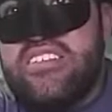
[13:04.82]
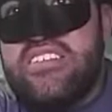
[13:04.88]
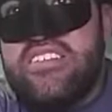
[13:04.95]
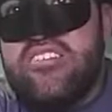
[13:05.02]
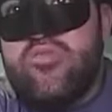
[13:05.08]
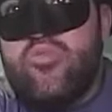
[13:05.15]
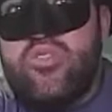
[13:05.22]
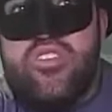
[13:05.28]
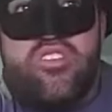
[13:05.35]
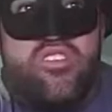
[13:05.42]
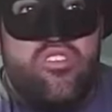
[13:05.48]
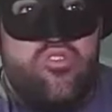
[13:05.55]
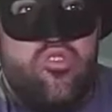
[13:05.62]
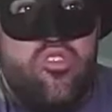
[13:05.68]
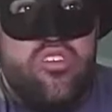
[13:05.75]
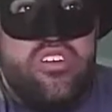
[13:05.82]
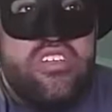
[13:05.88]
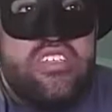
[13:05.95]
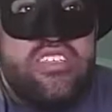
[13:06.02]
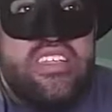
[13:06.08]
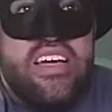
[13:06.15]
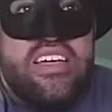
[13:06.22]
considered one of the
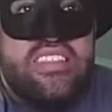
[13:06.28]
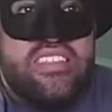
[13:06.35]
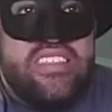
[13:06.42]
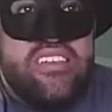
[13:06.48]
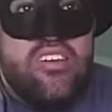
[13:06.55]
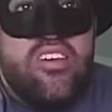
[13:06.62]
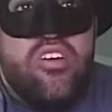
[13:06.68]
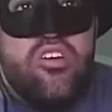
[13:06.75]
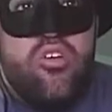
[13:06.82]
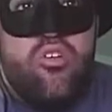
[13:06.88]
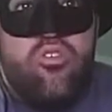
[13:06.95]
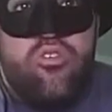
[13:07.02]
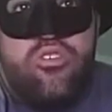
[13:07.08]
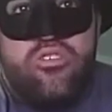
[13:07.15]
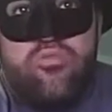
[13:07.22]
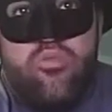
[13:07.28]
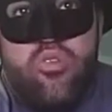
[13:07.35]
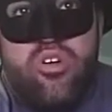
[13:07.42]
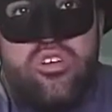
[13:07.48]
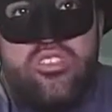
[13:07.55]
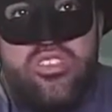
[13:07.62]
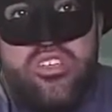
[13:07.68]
longest lasting Haunted
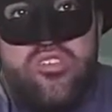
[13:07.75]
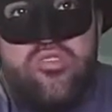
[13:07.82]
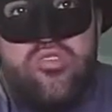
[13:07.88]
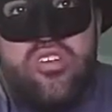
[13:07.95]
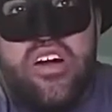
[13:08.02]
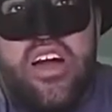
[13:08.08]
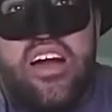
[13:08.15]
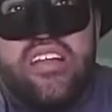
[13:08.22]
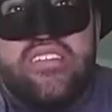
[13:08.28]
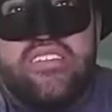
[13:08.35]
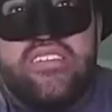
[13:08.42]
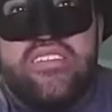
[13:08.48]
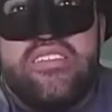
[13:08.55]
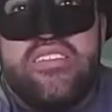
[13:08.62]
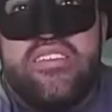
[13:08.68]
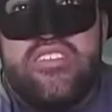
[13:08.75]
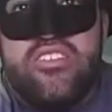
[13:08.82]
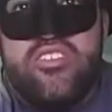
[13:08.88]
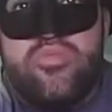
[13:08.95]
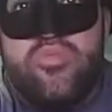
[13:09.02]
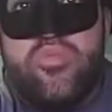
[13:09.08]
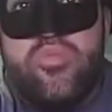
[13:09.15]
Walks on Long Island.
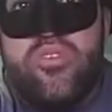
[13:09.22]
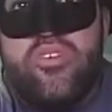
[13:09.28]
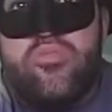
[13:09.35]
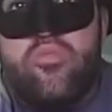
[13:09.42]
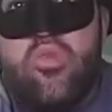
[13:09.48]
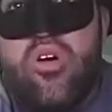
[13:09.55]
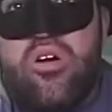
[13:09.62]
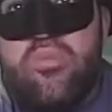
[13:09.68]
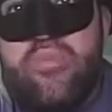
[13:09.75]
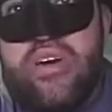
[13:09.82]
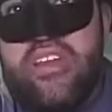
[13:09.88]
The Spooky Walk